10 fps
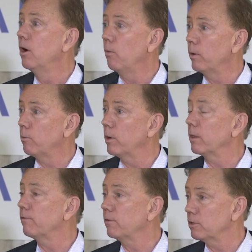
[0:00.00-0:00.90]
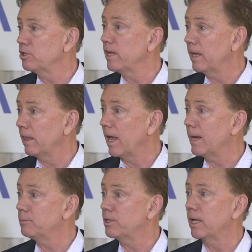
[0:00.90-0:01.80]
We were one of the first state
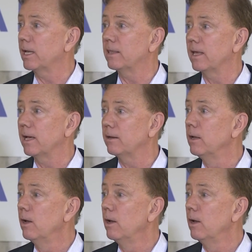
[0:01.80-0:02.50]
labs to get that.